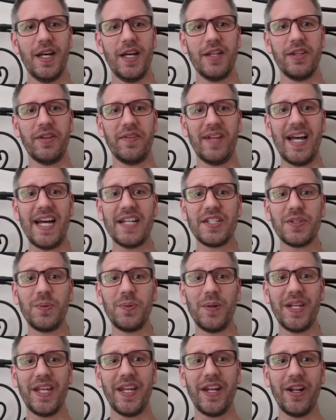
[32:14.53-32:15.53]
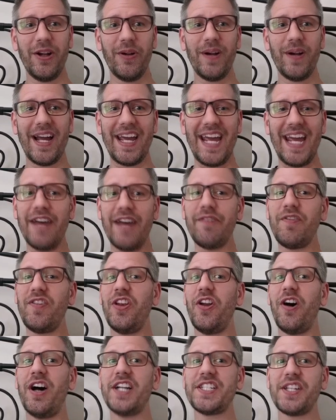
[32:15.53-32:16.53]
The last one here, I have
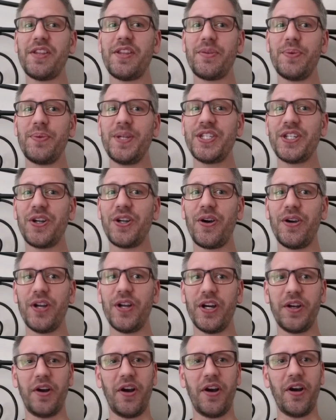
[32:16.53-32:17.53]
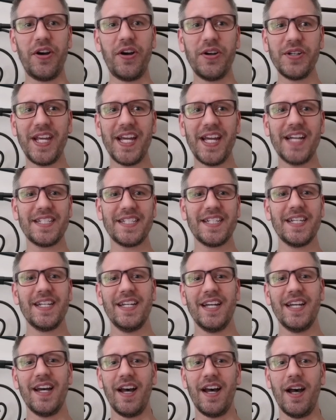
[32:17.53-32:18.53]
not 3-starred on hard yet.
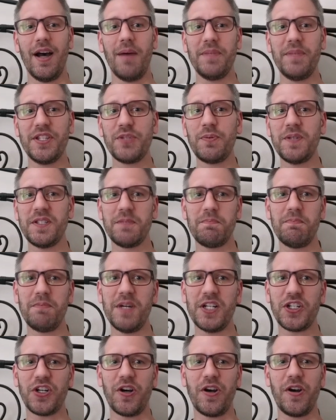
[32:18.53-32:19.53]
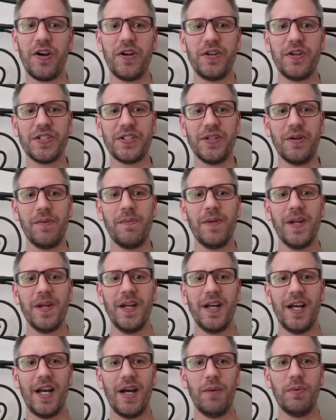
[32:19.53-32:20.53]
This one's much harder, so
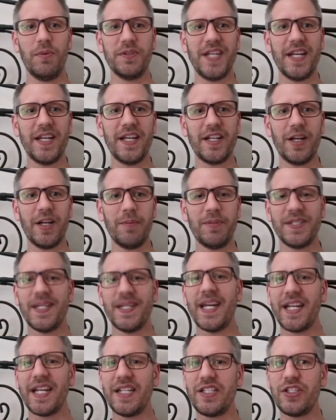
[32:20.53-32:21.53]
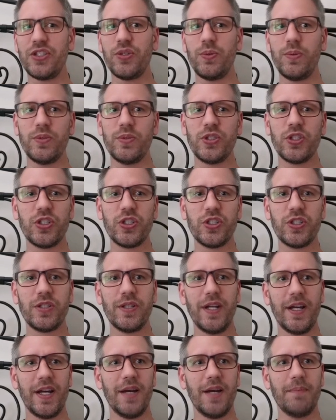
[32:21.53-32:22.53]
we'll take a couple seconds to
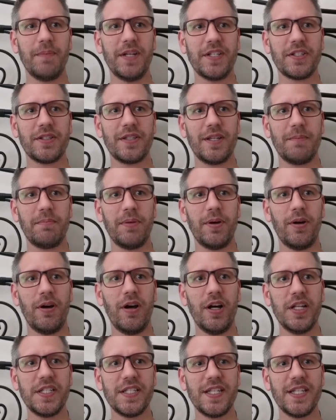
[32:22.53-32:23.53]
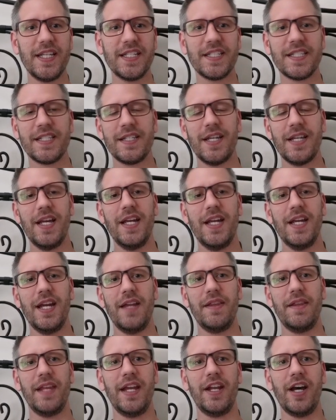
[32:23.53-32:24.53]
basically pause this
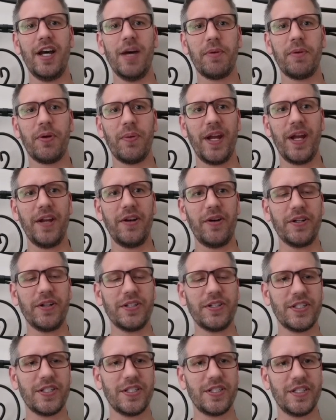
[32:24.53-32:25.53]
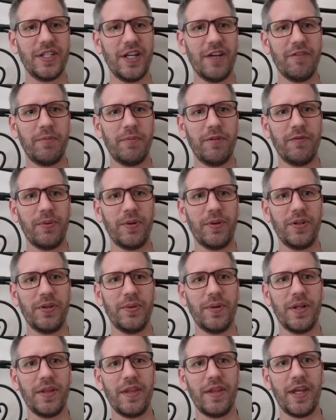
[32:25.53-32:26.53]
and then upgrade our stuff before we do
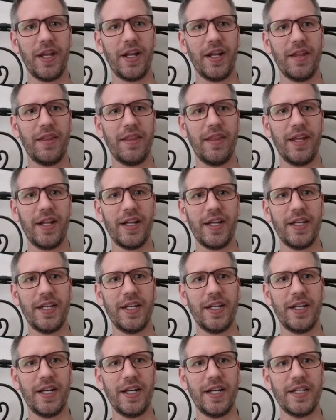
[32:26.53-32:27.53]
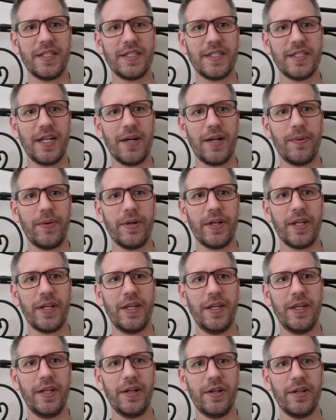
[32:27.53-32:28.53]
anything. I think I need an ice tower
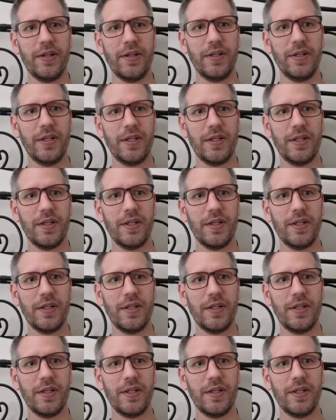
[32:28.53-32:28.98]
here.